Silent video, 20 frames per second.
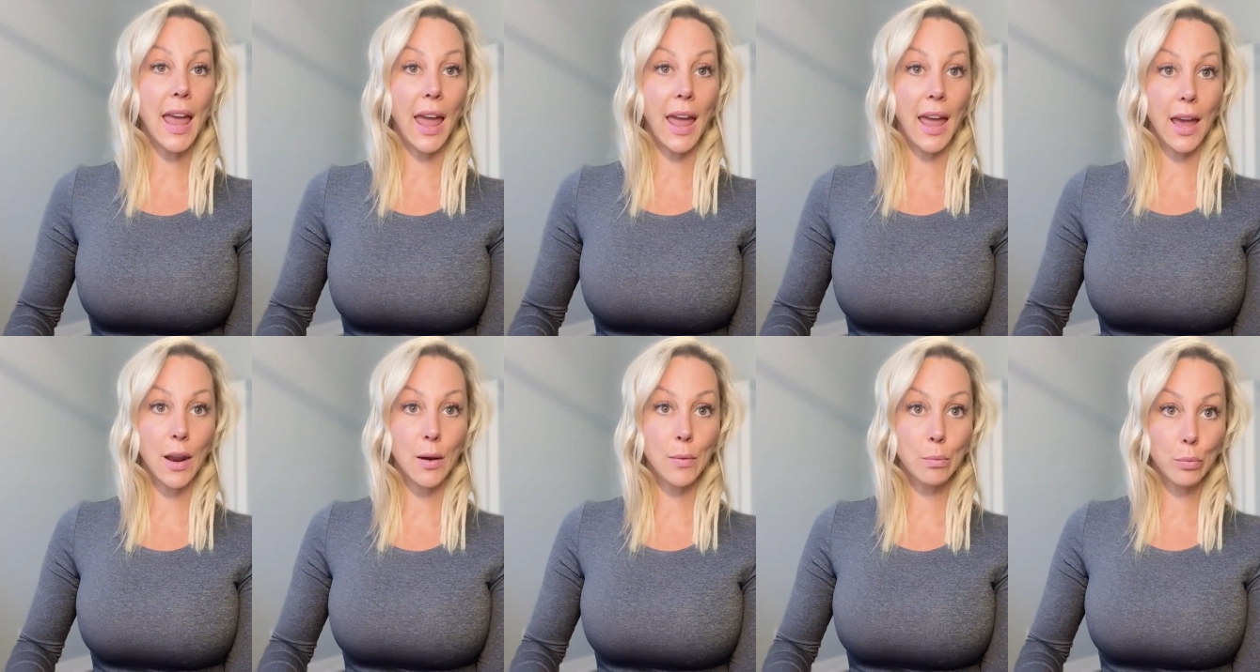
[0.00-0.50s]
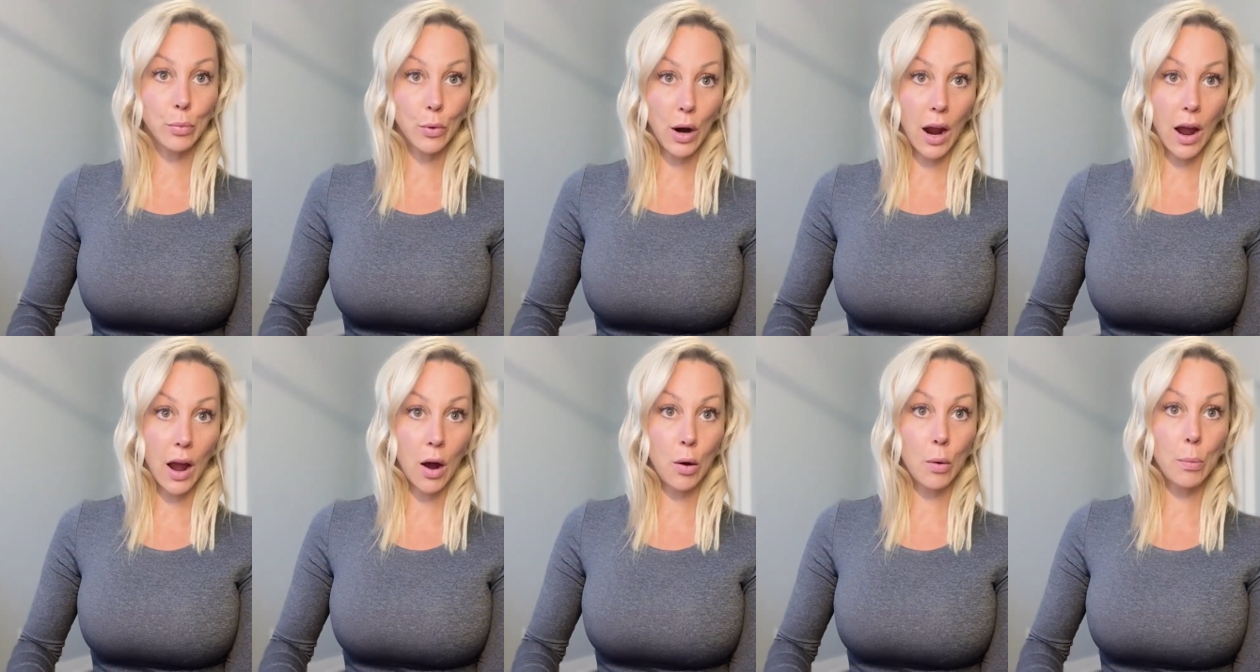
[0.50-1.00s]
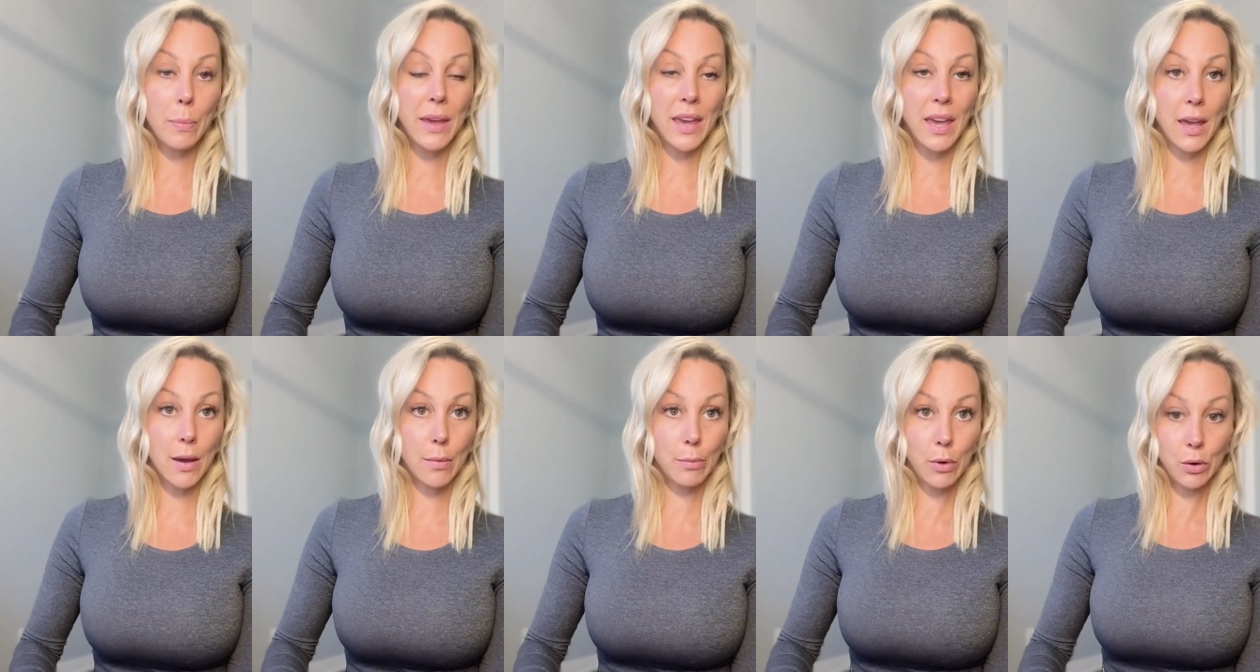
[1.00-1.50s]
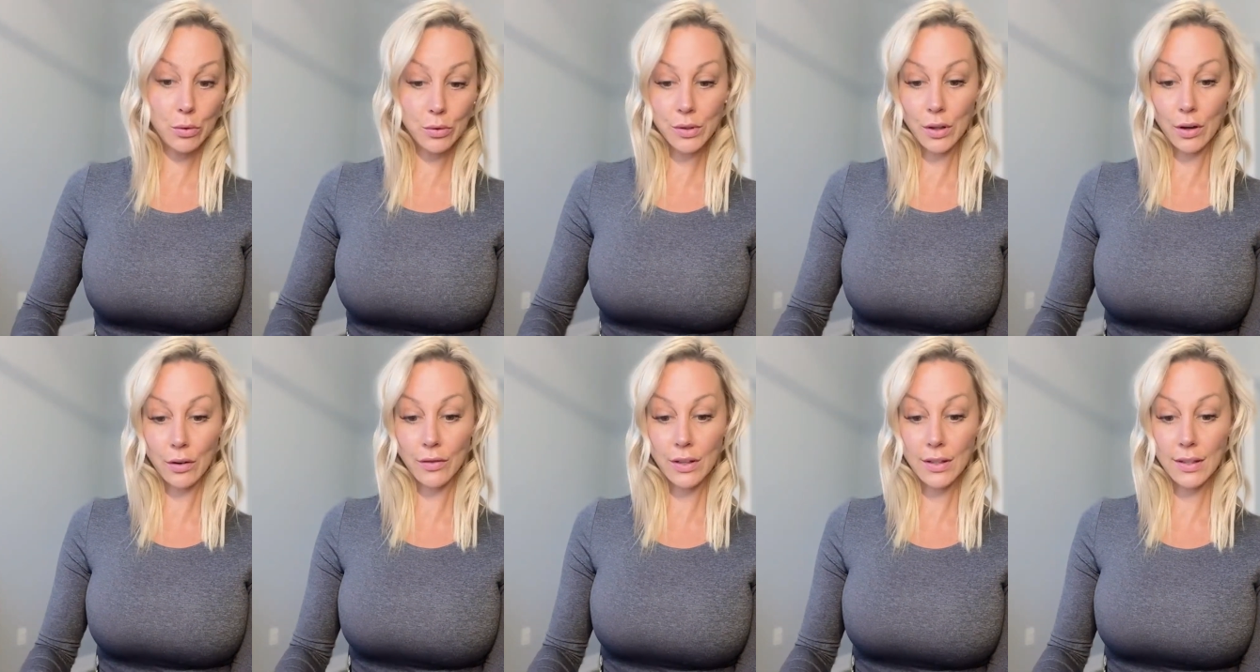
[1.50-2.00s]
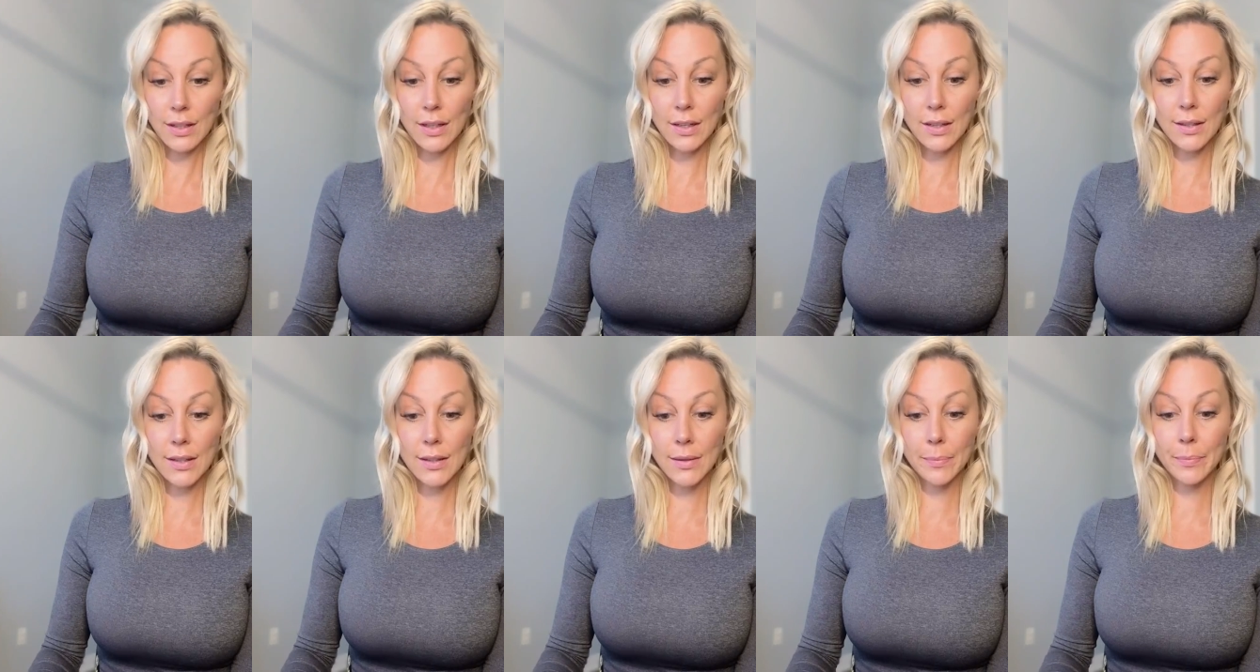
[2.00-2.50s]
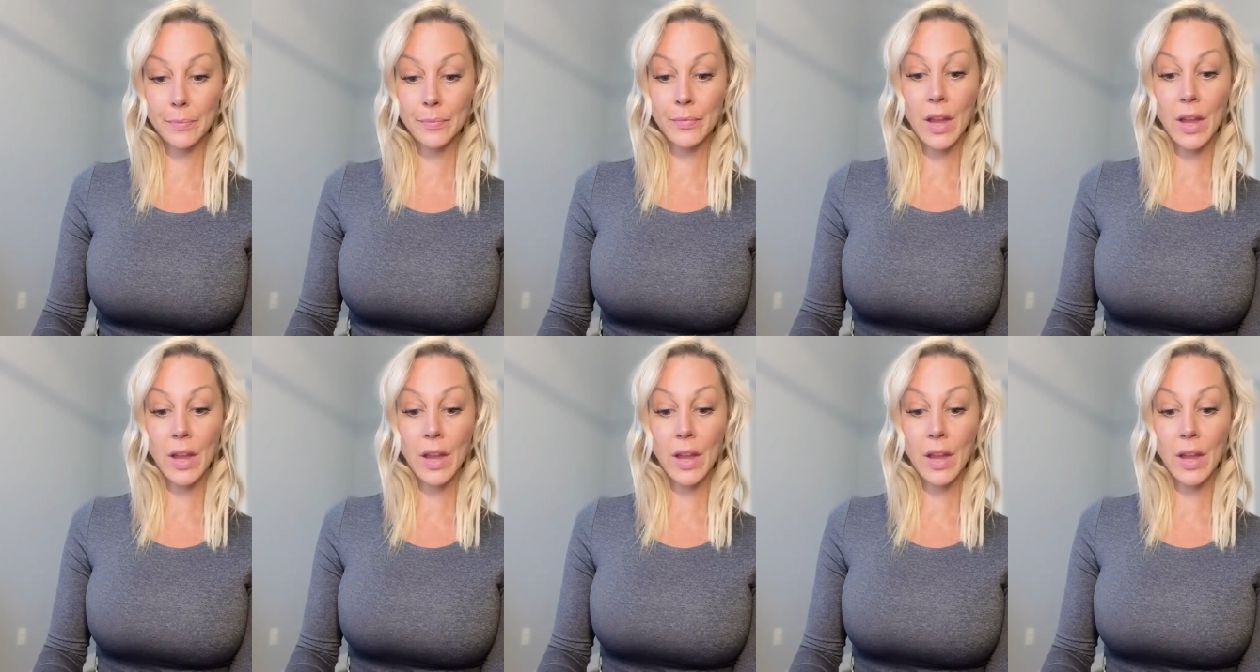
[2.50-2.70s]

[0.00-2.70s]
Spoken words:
and brow PMU services.